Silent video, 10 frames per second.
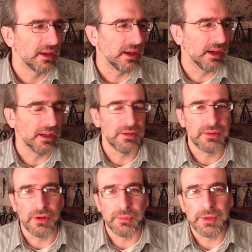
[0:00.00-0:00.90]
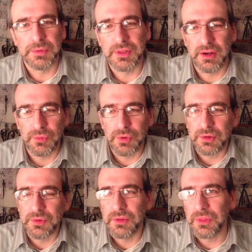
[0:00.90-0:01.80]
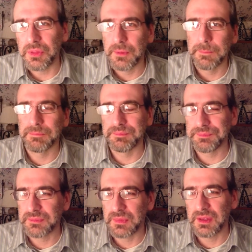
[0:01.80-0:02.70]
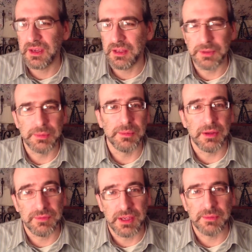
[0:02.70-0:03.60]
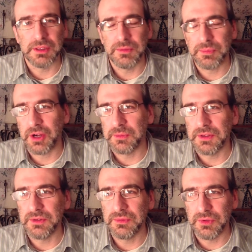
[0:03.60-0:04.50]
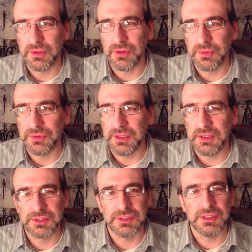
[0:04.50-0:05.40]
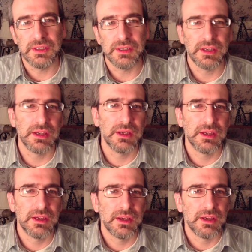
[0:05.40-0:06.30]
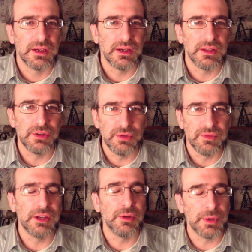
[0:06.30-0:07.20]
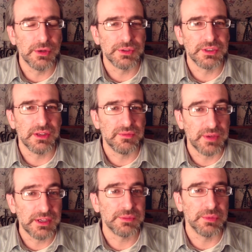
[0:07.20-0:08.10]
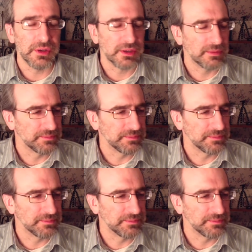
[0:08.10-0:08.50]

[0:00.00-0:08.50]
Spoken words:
And people that I work with and people in my family probably will only see the new video posts on Facebook.